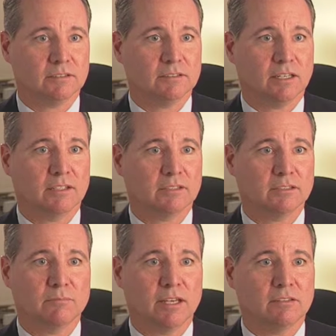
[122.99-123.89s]
designers
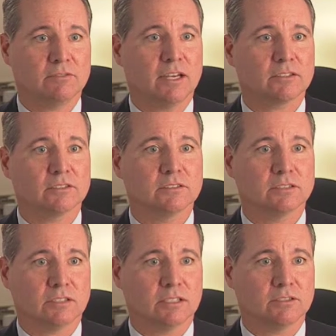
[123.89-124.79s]
and manufacturers in
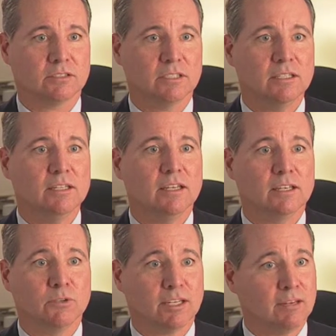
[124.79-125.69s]
the country,
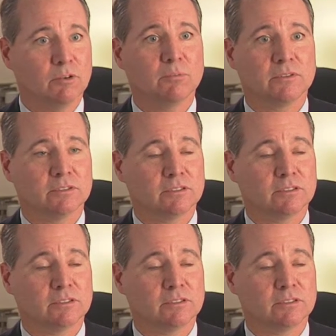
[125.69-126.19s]
and we came up with a